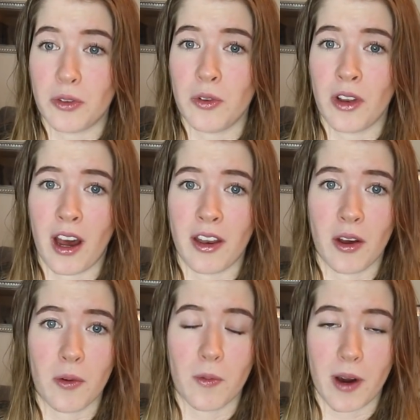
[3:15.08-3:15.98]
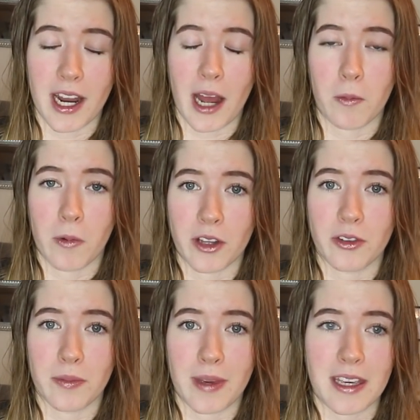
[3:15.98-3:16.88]
do not know what I want
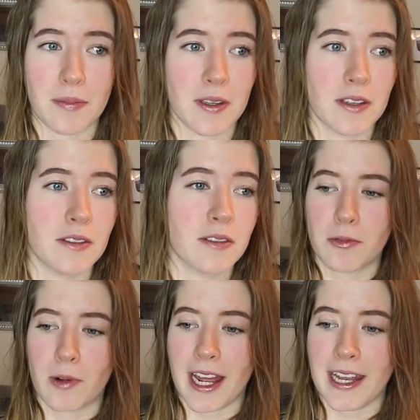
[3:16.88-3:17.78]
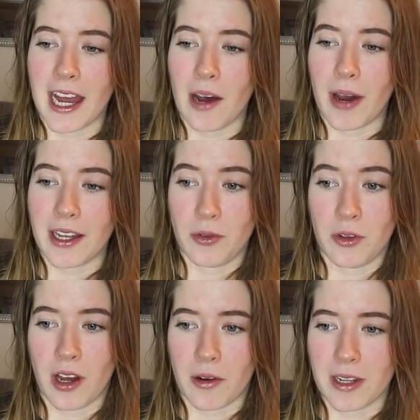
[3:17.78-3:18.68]
to make, because right now I do
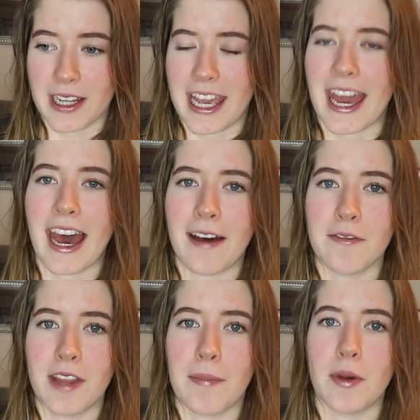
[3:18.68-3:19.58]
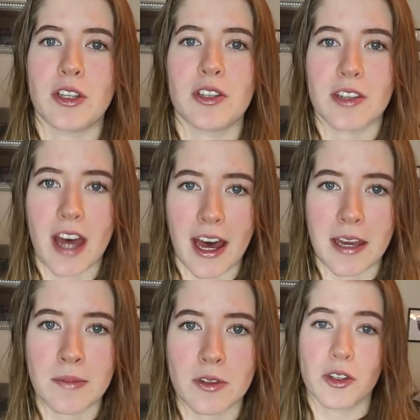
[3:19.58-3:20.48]
not really have that much
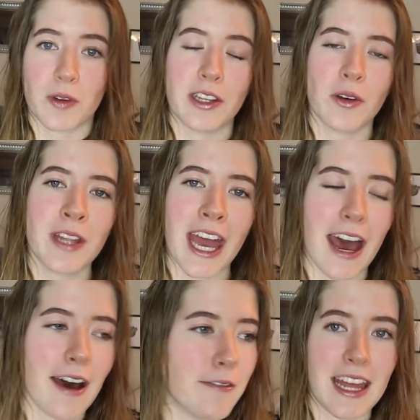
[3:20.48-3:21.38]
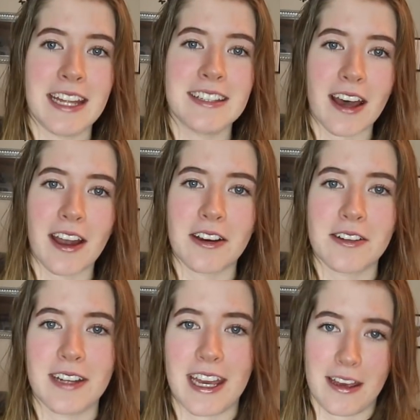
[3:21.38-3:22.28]
time, so I don't have an
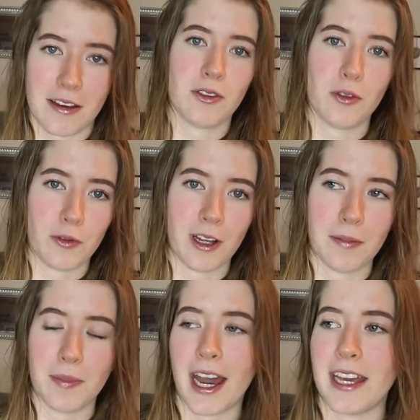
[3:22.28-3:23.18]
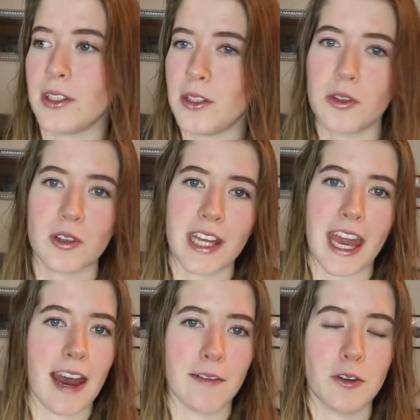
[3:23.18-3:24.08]
entire day to film. I usually
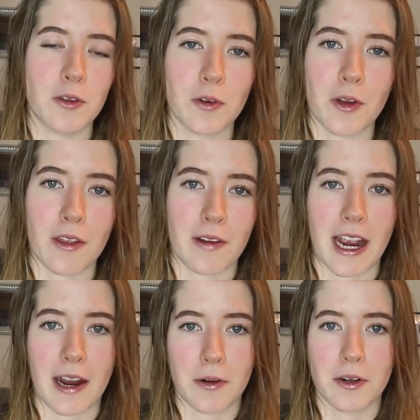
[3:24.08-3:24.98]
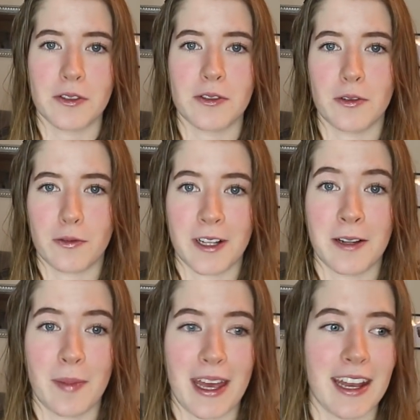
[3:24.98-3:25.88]
have 2 or 3 hours to
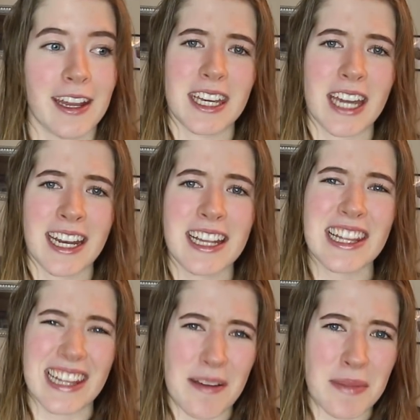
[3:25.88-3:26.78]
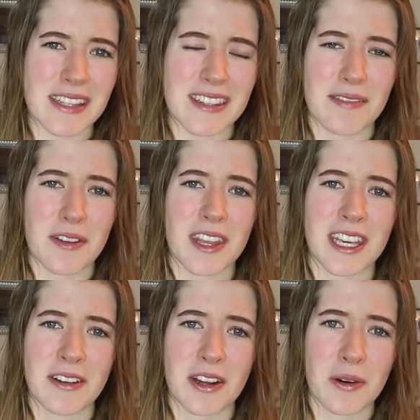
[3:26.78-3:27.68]
film and it kind of limits
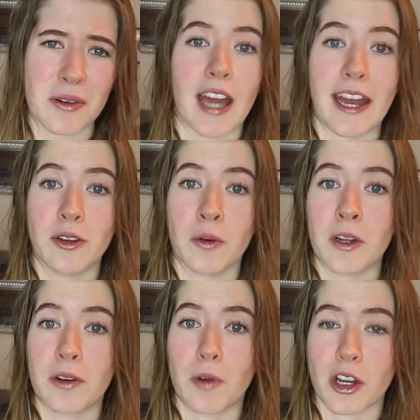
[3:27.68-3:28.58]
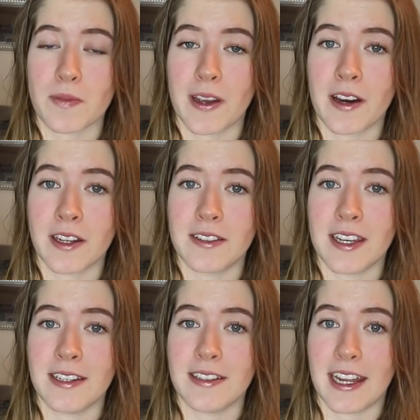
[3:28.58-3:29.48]
everything, you know? I don't want to rush my
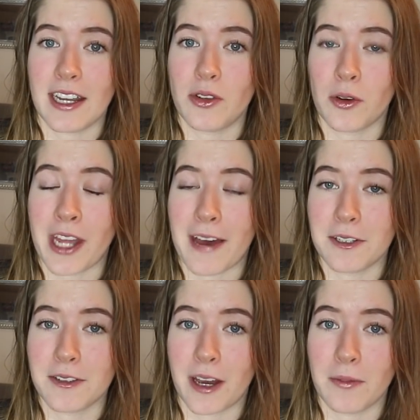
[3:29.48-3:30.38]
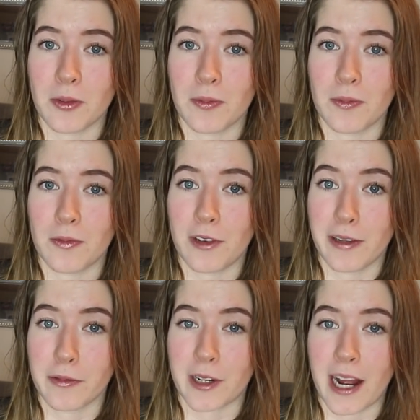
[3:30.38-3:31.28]
content and I don't have the time to
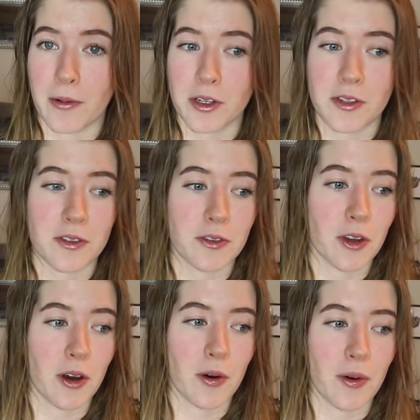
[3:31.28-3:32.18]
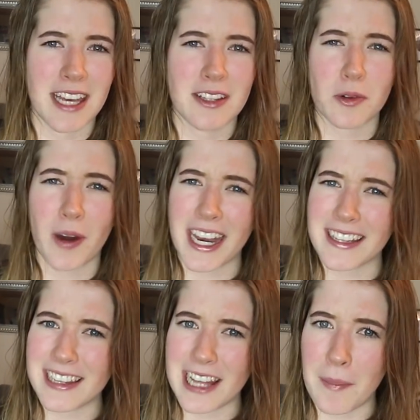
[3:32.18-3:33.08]
film for hours, so it's quite a
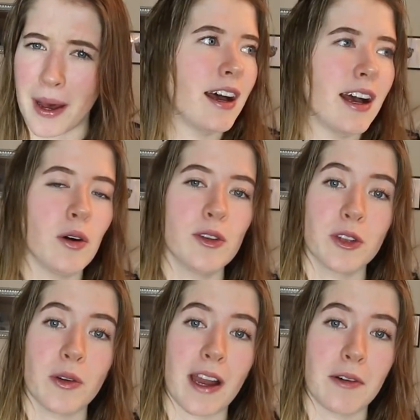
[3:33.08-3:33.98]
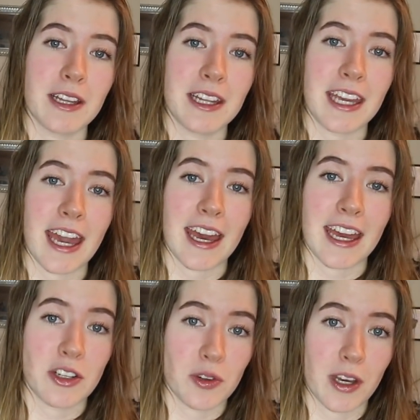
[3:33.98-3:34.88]
dilemma. Also, I really
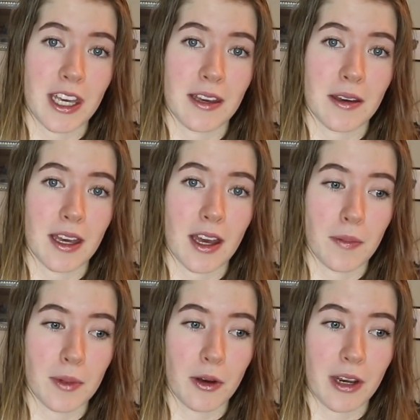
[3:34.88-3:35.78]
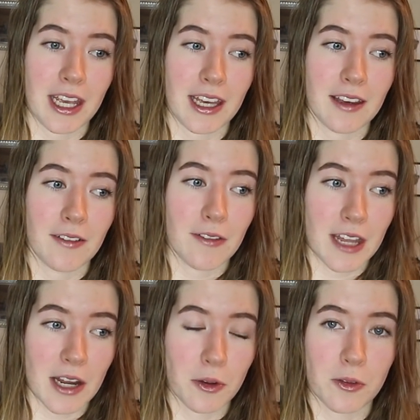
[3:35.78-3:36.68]
enjoy uploading
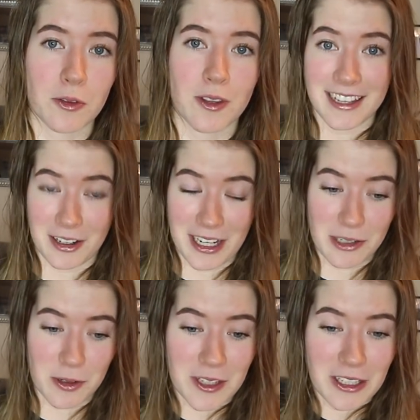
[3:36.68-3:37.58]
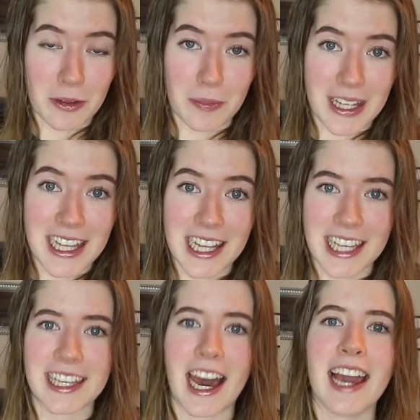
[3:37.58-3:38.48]
videos that are interesting to me.
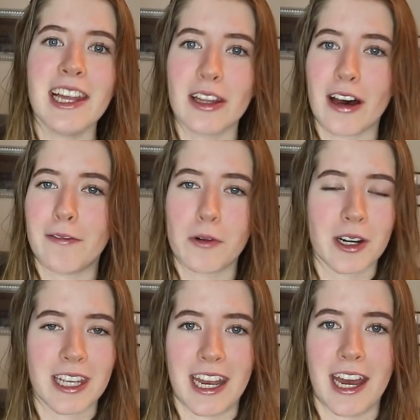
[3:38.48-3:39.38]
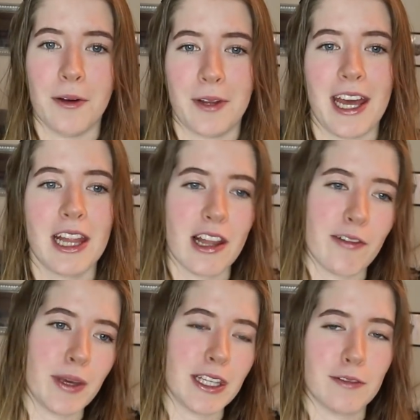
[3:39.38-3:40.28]
Like, I love working out, I
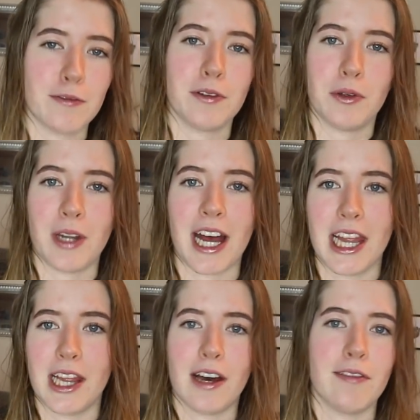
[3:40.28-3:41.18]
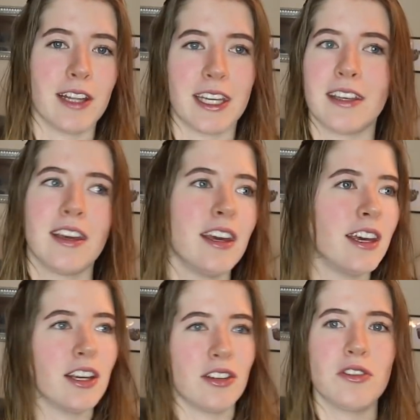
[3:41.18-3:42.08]
love making food, I love like
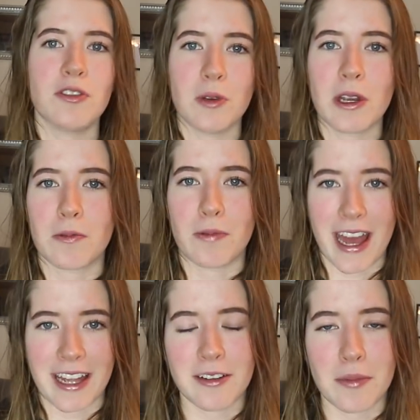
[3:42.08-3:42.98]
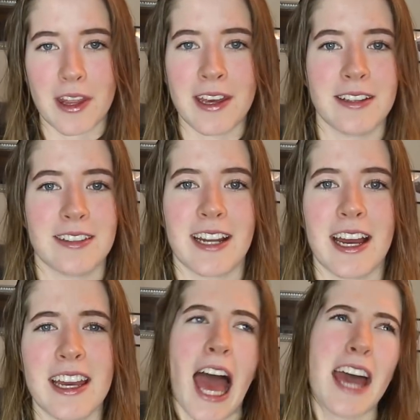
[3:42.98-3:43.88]
just doing random things, and
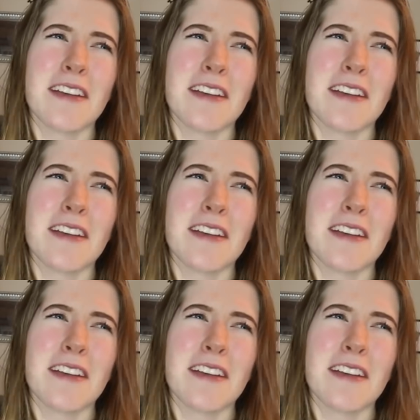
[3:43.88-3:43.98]
I